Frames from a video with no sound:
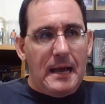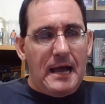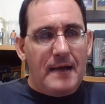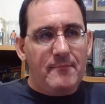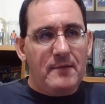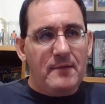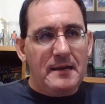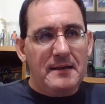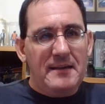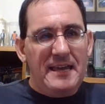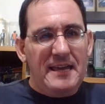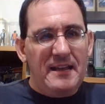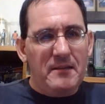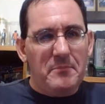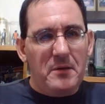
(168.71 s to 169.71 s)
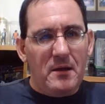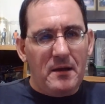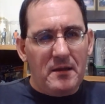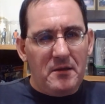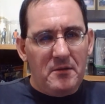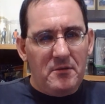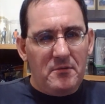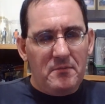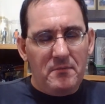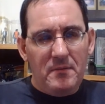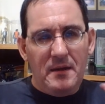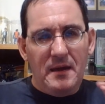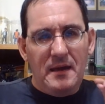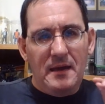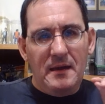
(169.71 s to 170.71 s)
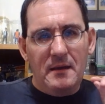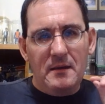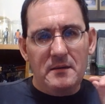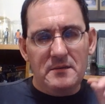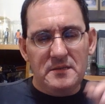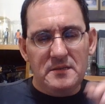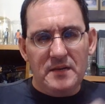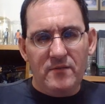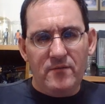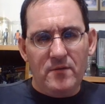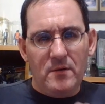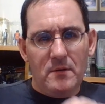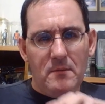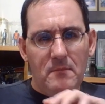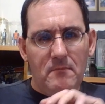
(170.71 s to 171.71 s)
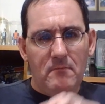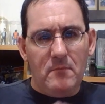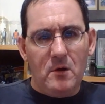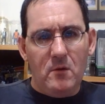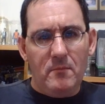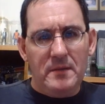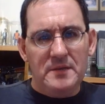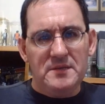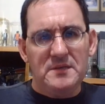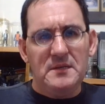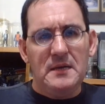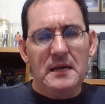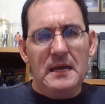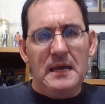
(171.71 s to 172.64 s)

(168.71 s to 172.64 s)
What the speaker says: I'm going to hit upon 3 different moments